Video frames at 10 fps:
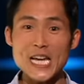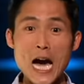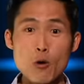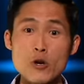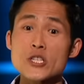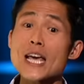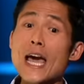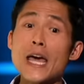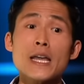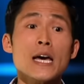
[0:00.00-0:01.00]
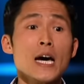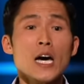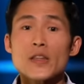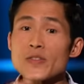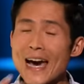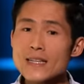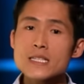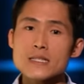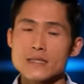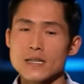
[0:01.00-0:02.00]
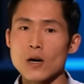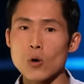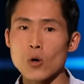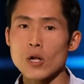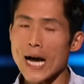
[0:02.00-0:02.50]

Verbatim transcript: hours, and that's the whole